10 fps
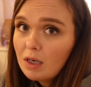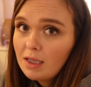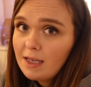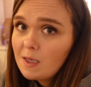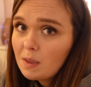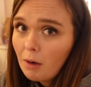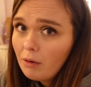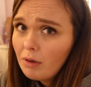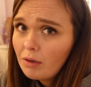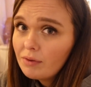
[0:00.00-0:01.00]
and then
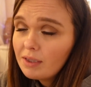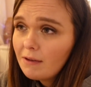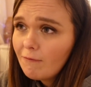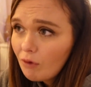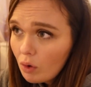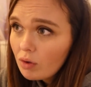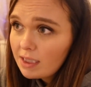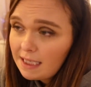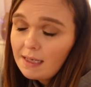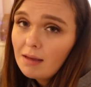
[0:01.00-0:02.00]
tomorrow it's the
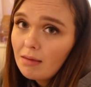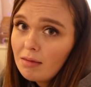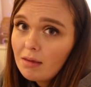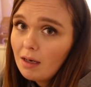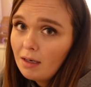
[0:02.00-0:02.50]
14th,